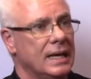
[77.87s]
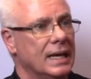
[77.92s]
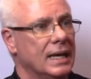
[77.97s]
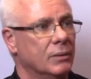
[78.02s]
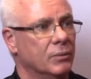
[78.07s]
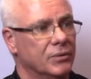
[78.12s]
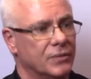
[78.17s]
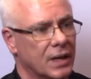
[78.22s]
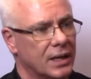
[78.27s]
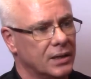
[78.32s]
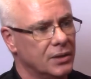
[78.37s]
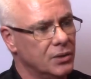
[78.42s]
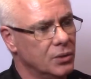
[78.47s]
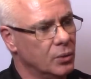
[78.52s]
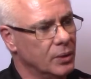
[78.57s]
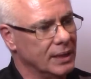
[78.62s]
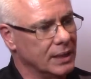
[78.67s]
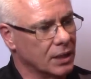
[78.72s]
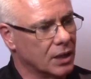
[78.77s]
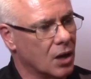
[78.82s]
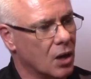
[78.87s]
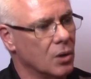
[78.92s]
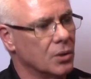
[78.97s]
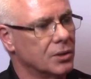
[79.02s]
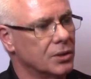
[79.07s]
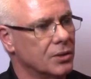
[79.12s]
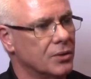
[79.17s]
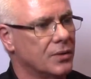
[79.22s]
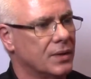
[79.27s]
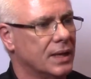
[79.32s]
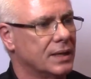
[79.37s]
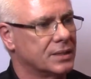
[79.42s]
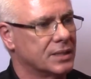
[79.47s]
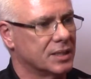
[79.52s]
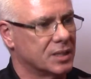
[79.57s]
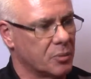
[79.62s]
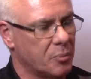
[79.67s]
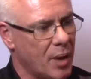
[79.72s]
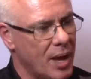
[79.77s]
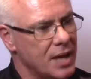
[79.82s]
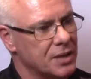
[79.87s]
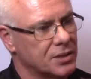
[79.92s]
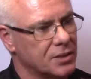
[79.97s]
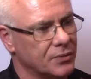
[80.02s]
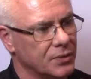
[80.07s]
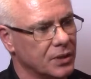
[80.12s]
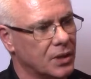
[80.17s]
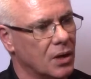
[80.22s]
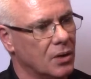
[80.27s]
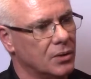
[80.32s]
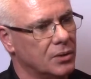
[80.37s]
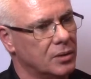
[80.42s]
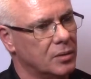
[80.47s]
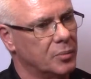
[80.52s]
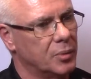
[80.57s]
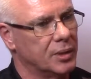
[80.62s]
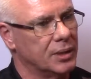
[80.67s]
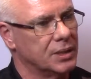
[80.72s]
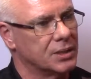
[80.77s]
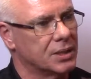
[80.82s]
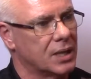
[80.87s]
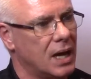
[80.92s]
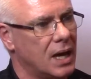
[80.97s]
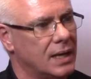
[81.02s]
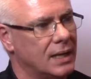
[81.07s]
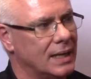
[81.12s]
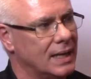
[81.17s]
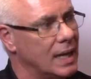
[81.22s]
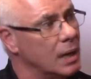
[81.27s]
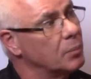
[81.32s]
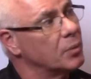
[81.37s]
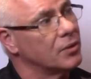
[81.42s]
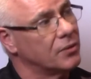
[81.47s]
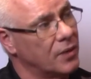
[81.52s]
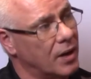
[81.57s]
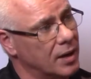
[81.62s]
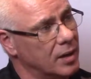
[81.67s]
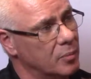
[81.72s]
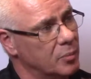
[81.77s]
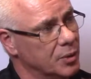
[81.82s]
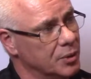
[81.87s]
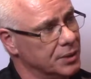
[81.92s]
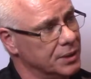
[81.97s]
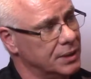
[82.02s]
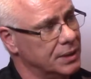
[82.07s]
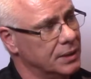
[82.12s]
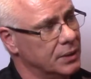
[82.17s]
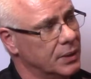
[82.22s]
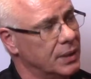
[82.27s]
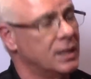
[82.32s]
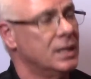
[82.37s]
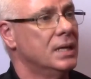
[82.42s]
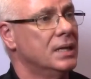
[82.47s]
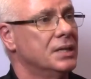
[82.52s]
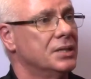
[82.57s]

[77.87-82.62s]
and we've got a new encoder it's a passive encoder, but it's got an amplifier built into it.